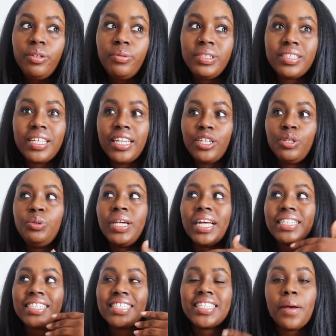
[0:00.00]
So it's like you
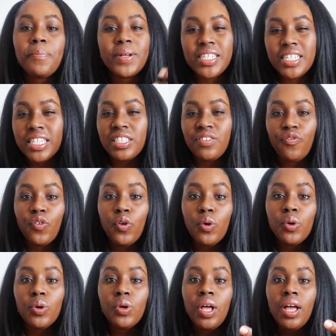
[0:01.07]
get to step into this
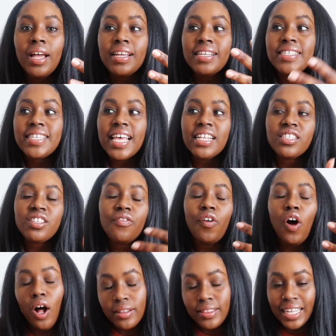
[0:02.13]
full sense of
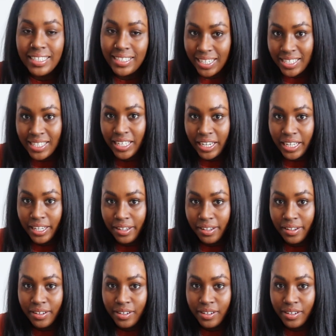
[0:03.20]
authenticity.